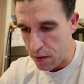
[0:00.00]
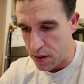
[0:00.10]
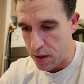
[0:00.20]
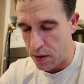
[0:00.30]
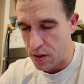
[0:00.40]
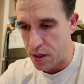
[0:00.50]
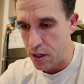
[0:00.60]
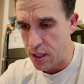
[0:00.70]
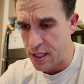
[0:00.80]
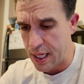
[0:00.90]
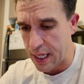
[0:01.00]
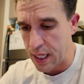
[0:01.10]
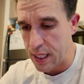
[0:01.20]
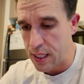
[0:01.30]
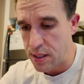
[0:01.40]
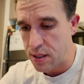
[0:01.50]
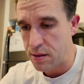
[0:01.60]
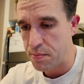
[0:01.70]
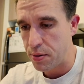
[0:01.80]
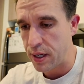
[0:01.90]
So it's 30 seconds.
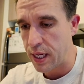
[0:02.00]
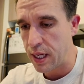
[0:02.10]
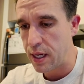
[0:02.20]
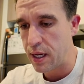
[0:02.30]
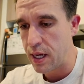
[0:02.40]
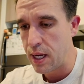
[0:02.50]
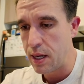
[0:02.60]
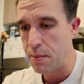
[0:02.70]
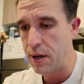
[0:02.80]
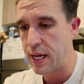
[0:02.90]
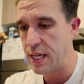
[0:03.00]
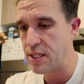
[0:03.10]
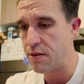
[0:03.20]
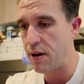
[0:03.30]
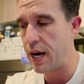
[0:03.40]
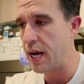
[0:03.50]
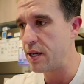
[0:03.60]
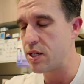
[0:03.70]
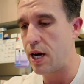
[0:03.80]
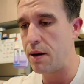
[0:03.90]
It's pretty easy to run out
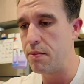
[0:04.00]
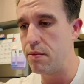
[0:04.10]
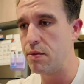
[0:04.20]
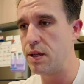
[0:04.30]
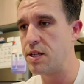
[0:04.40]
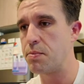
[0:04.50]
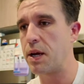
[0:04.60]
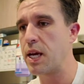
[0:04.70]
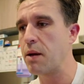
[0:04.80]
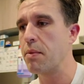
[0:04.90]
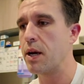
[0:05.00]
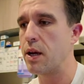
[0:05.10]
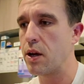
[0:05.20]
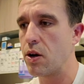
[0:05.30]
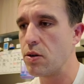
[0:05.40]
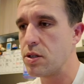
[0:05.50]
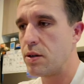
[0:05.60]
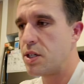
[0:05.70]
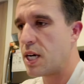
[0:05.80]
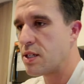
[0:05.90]
of time with speaking, but you can also
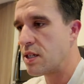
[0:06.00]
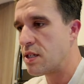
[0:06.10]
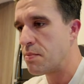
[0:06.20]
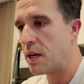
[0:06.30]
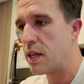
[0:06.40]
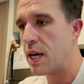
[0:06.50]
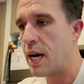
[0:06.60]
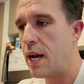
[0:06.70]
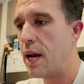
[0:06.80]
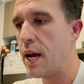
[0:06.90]
adjust the speed of that.